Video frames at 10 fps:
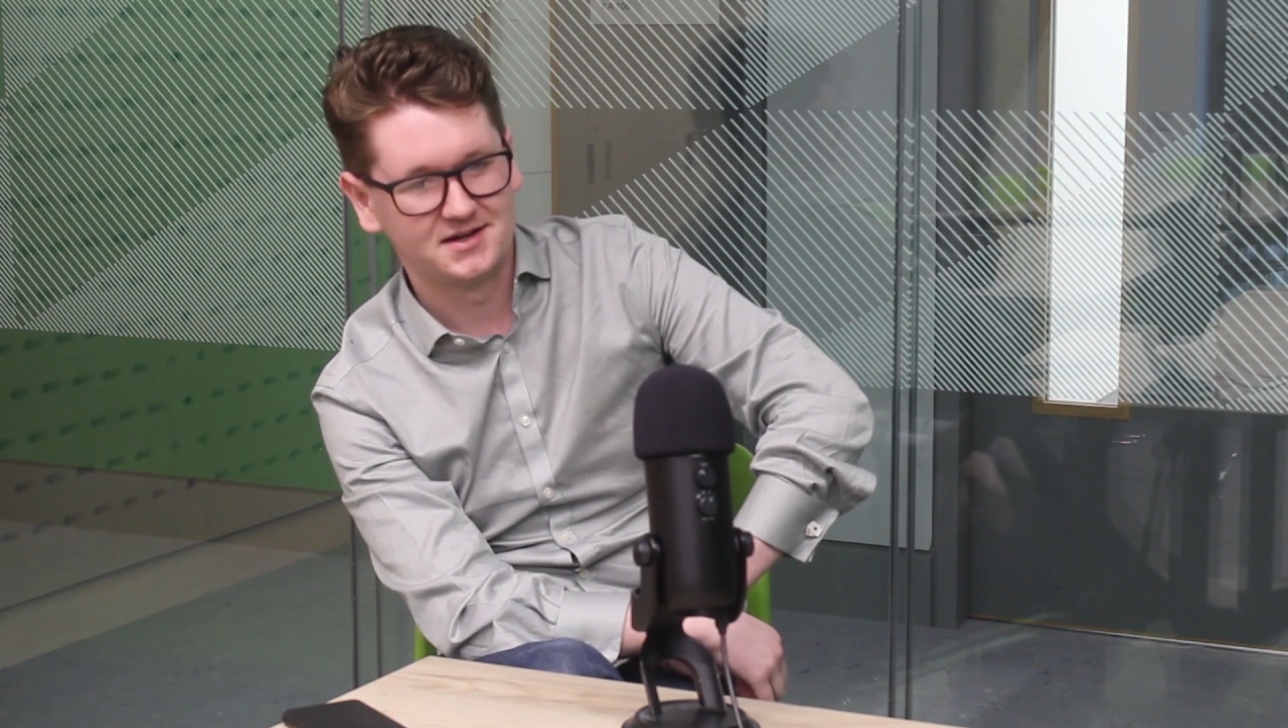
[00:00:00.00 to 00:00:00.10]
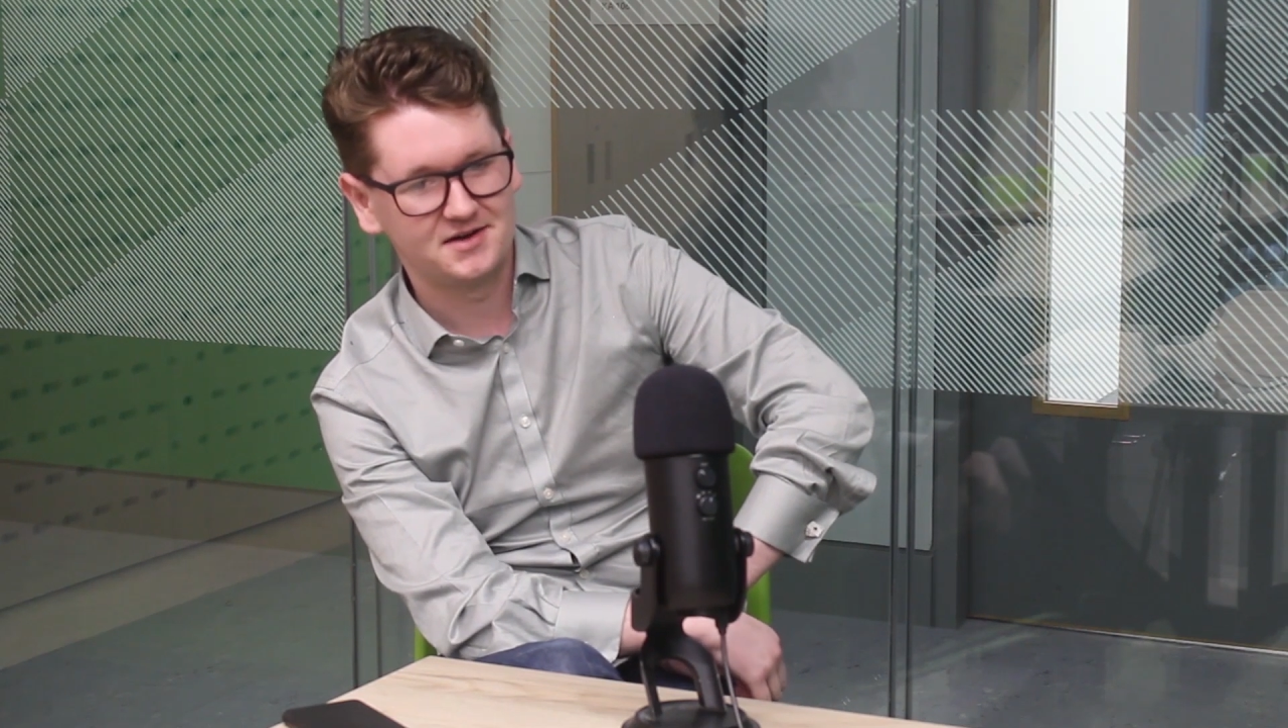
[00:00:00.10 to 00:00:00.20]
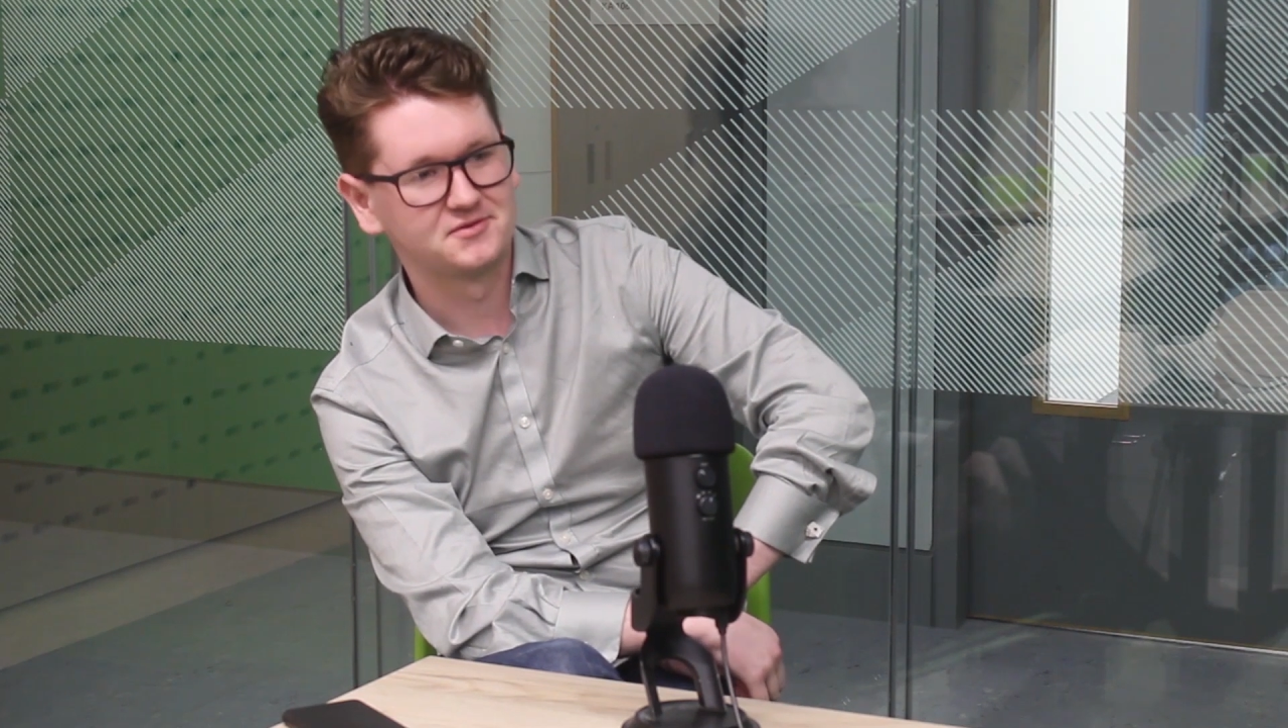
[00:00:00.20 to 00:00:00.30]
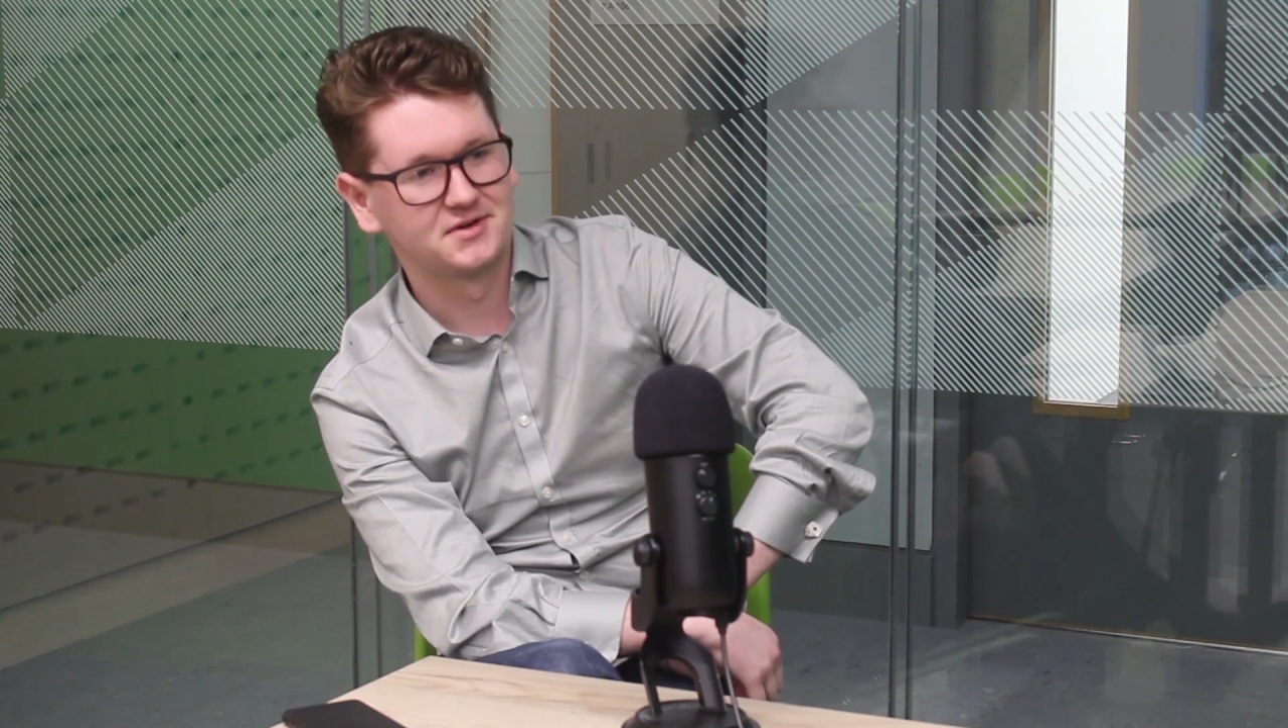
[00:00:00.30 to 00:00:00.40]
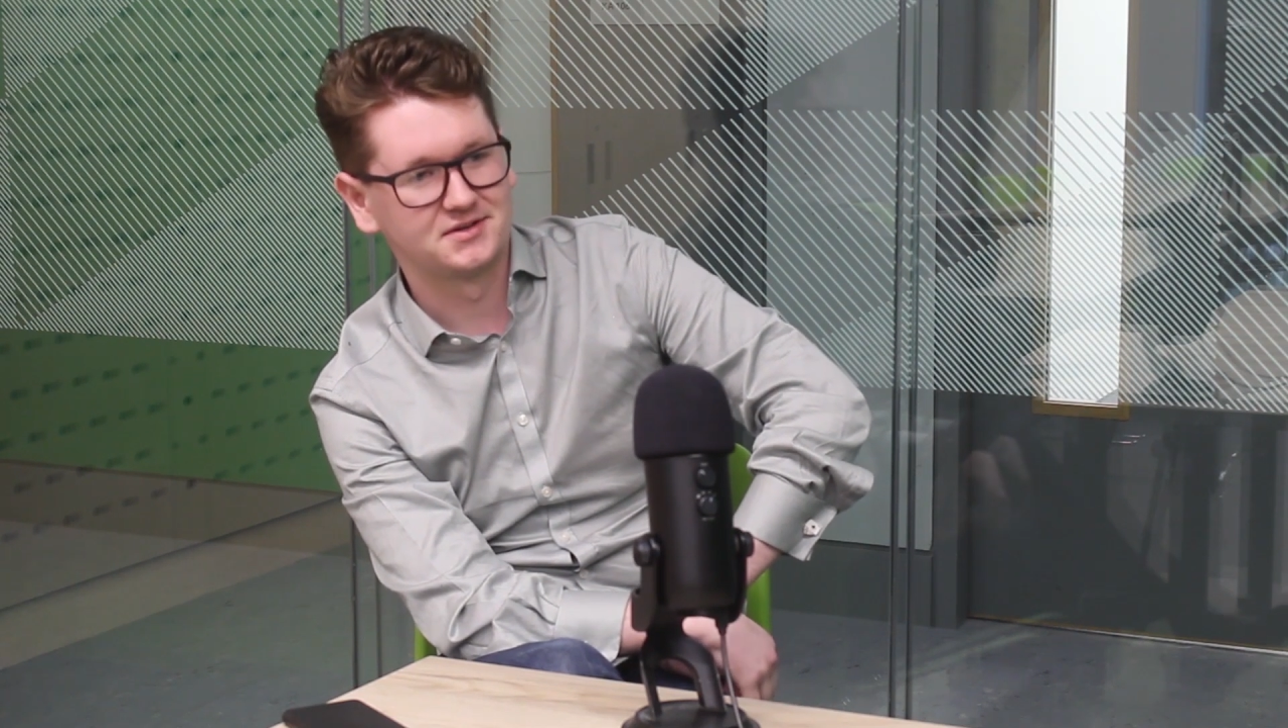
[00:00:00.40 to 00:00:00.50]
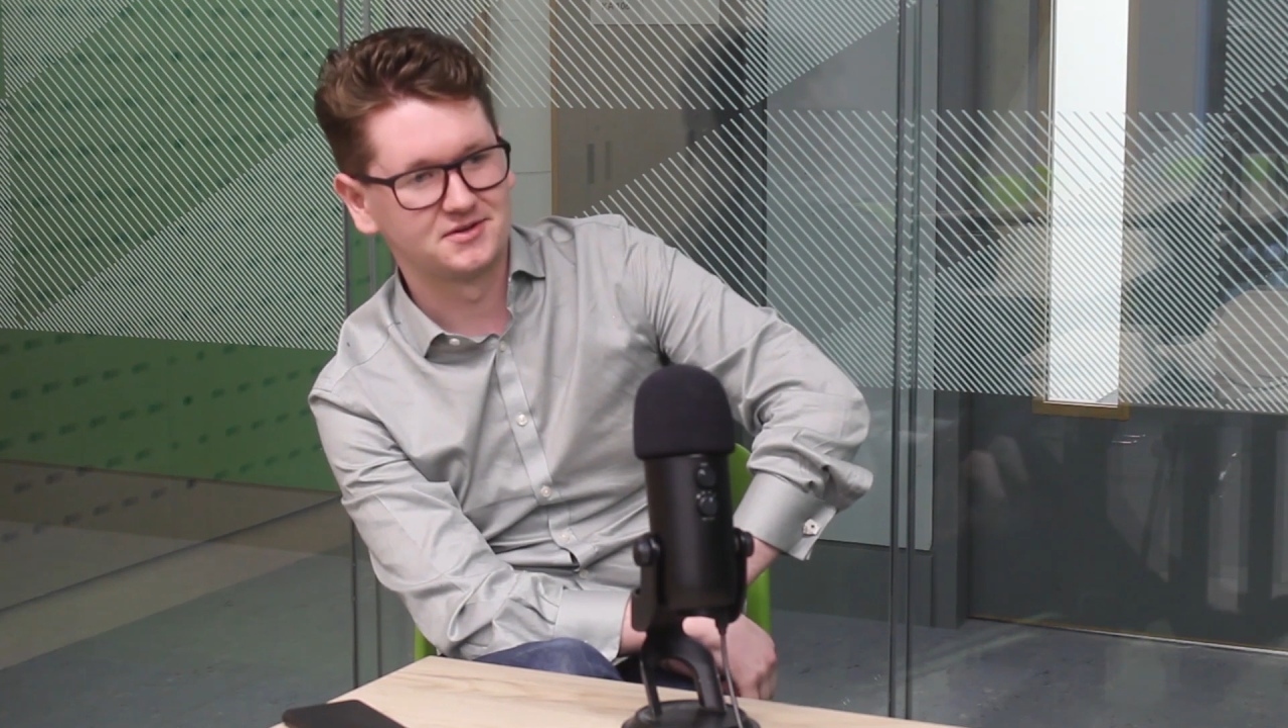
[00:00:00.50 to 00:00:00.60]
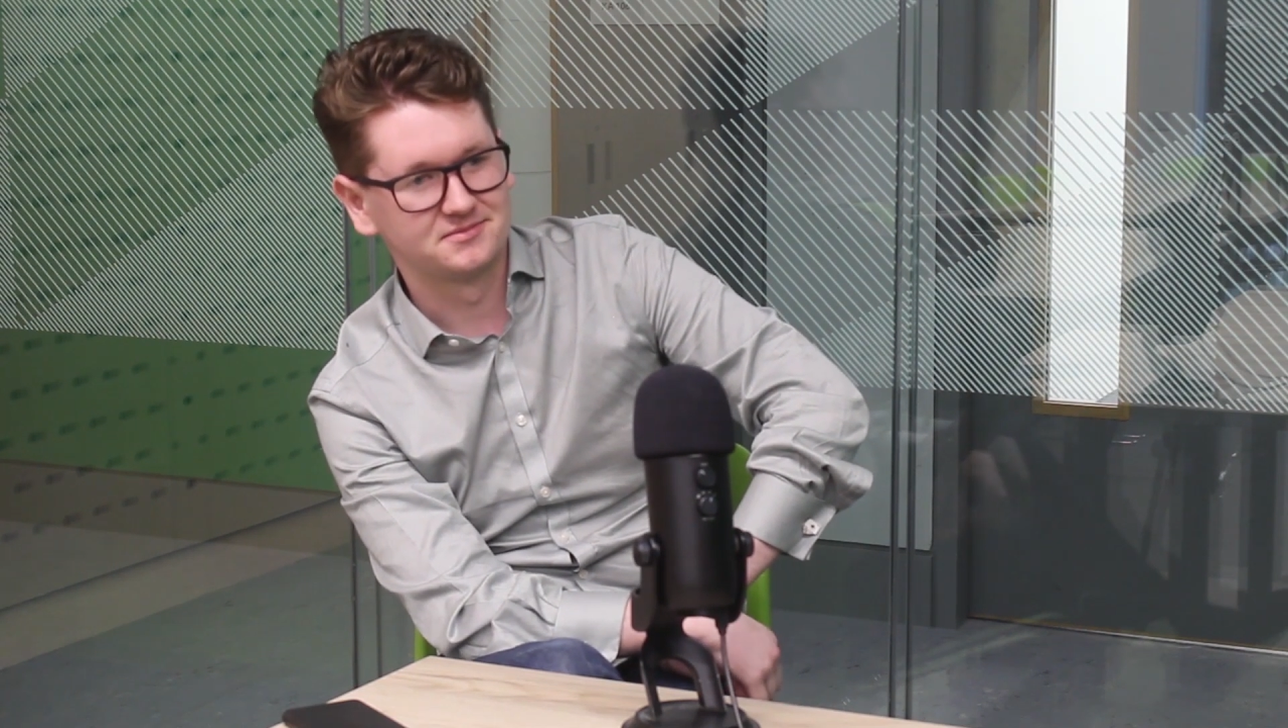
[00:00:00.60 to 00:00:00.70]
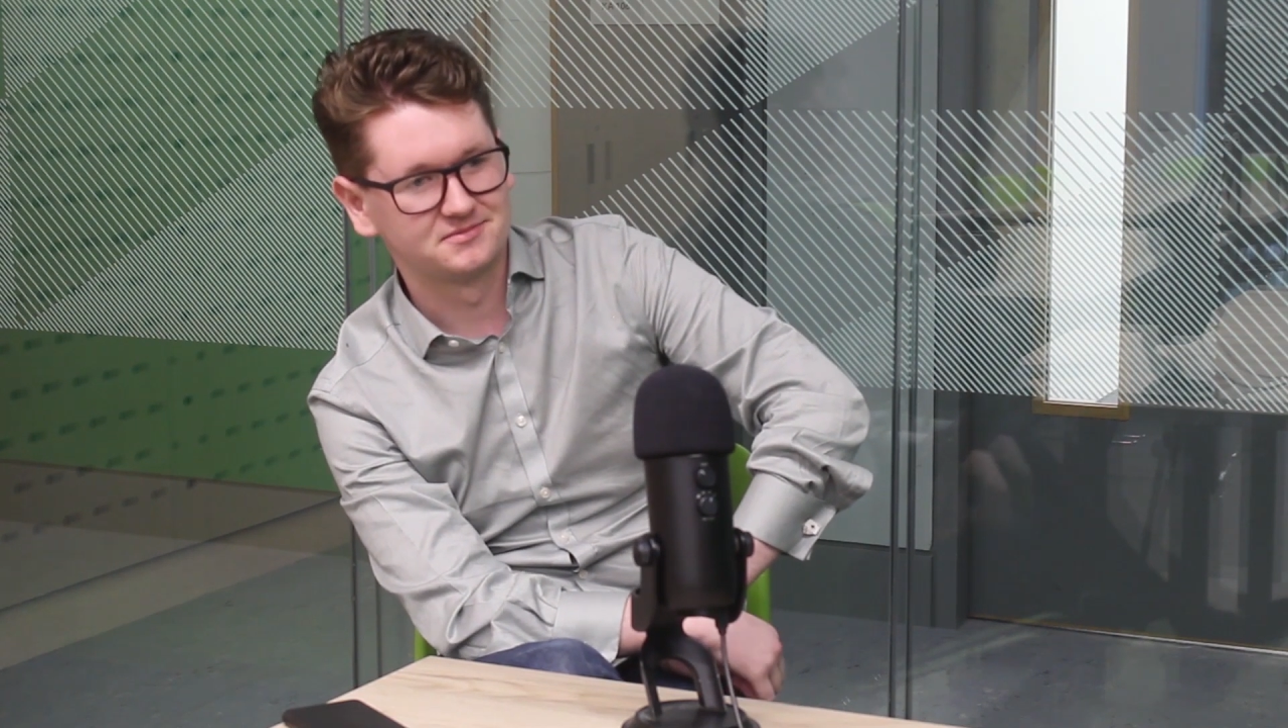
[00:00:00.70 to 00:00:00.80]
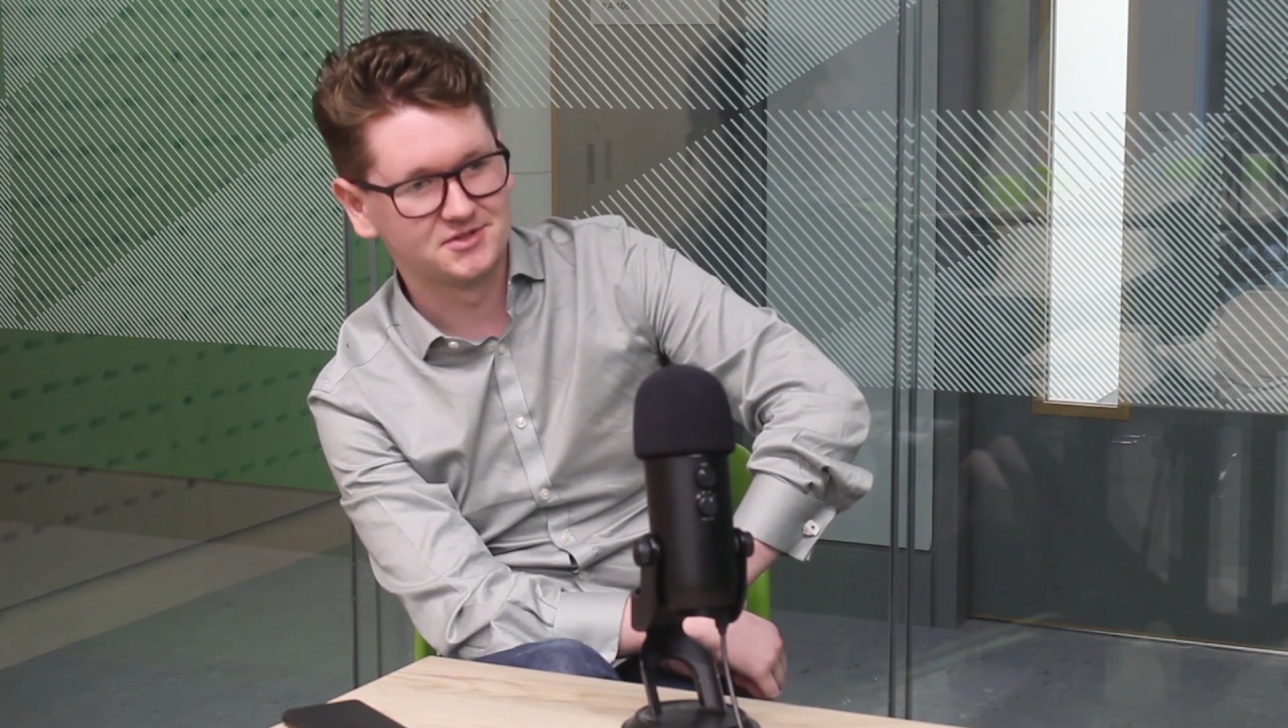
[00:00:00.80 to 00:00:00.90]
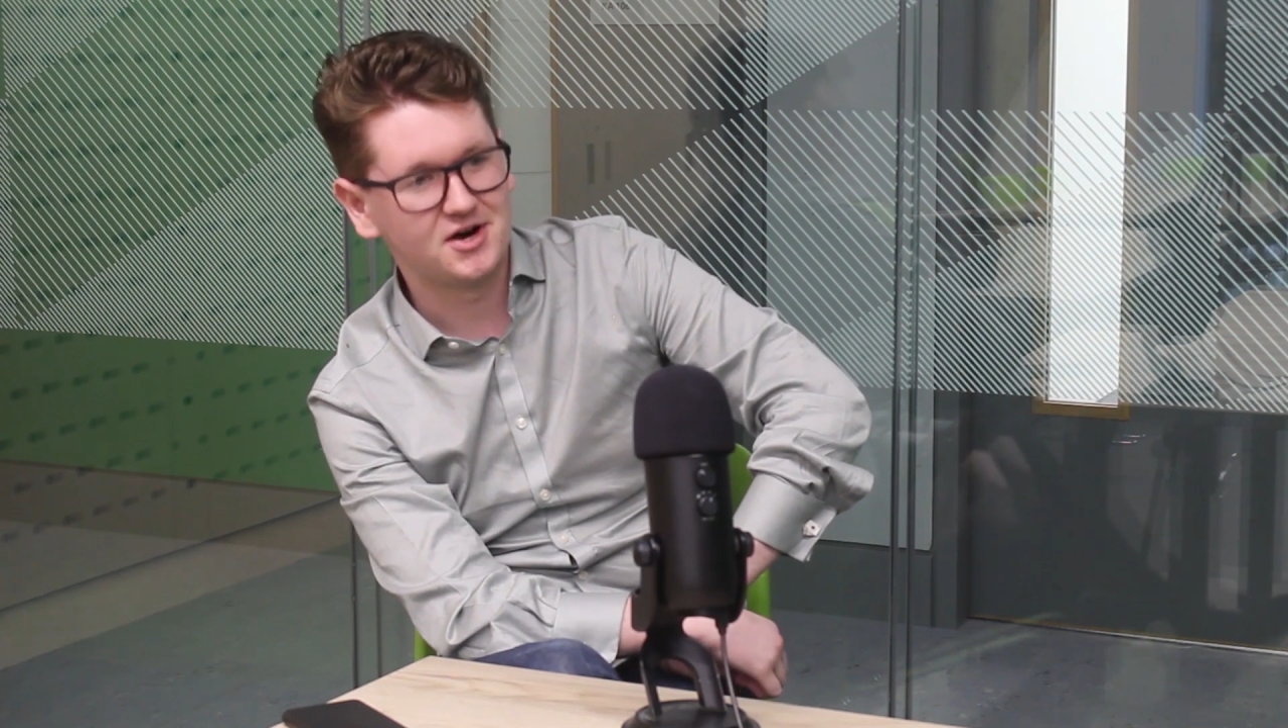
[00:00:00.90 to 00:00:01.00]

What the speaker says: everyone and their